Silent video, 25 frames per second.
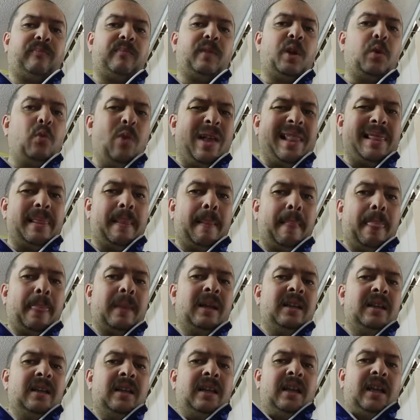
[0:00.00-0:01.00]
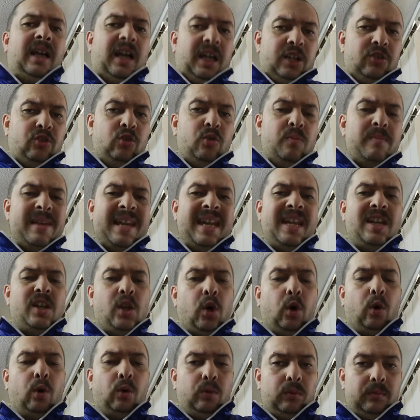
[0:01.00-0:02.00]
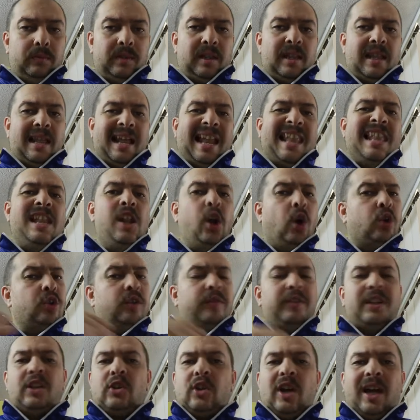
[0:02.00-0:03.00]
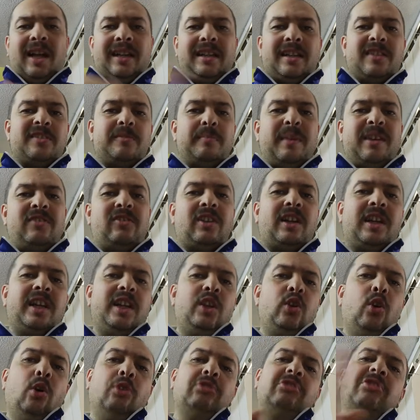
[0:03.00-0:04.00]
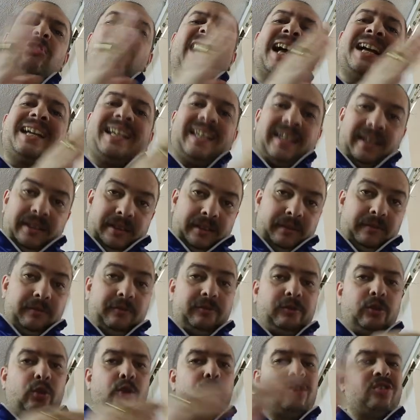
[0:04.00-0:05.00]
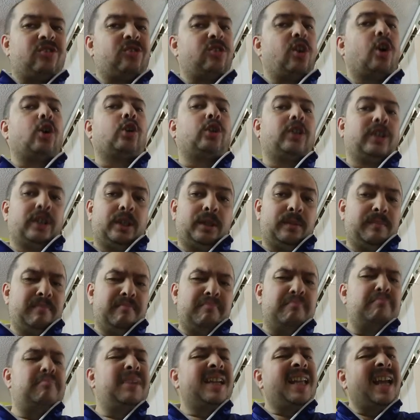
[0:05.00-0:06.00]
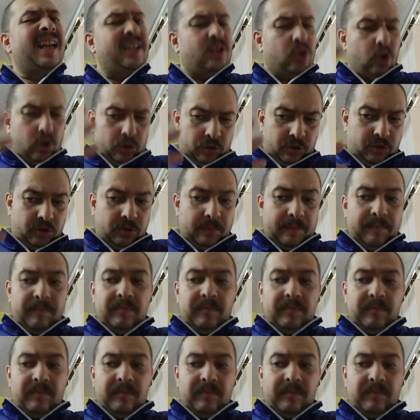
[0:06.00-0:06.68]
Well, as you may know, a lot of Italians basically go soccer for soccer, but I don't.